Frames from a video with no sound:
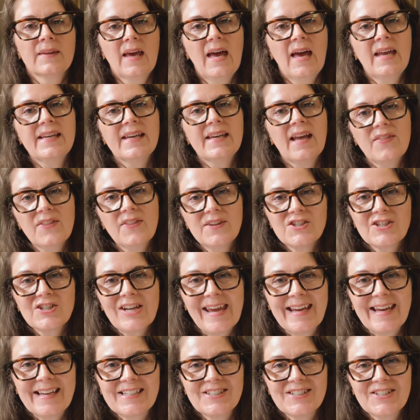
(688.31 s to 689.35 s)
Another
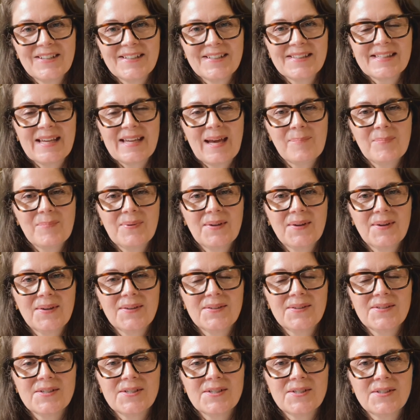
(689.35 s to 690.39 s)
change that's
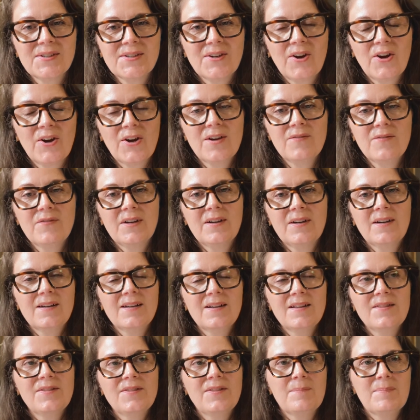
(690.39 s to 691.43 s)
happened
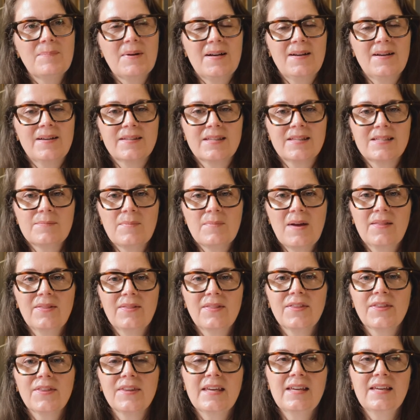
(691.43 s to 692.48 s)
over the past
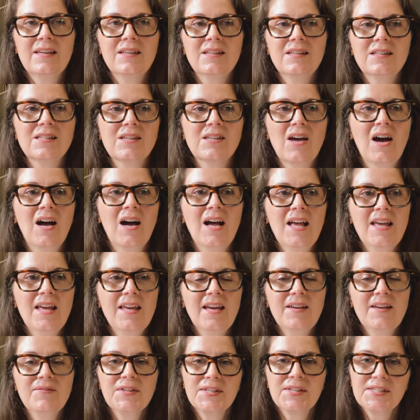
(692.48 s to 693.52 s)
month is I
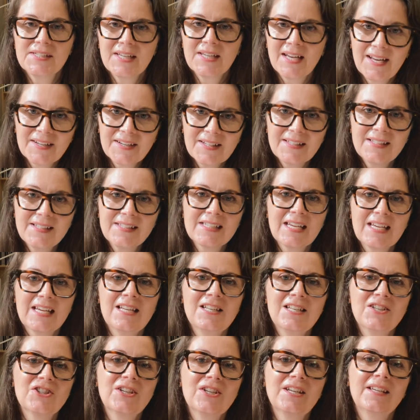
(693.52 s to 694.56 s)
have started
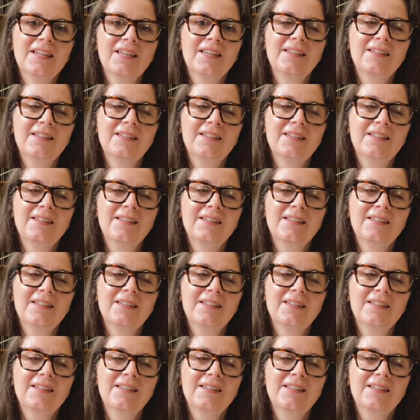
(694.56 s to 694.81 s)
teaching